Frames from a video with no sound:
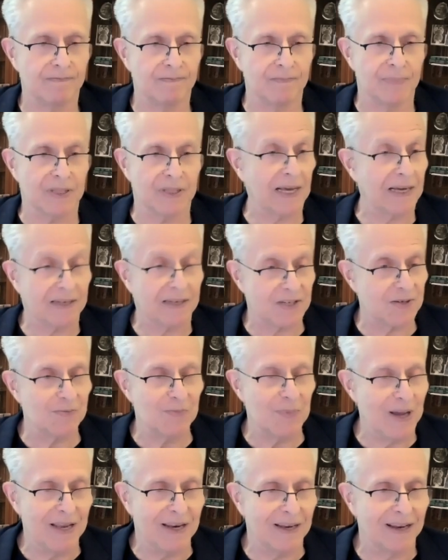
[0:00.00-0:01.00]
but that doesn't
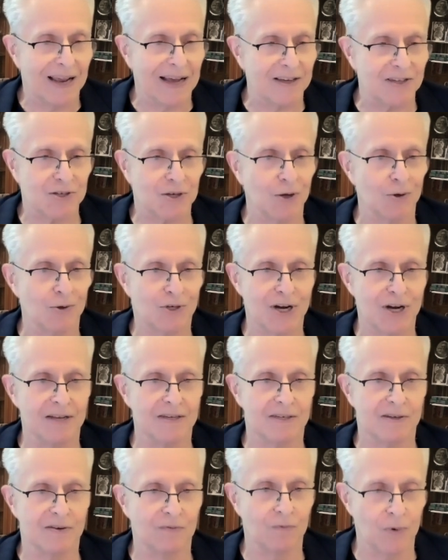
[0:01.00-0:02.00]
mean it has no
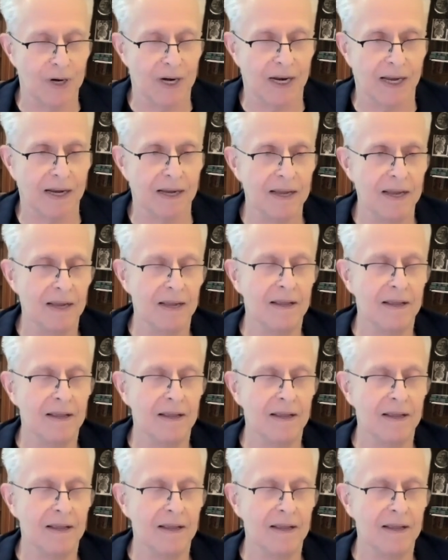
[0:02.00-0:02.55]
chance of winning.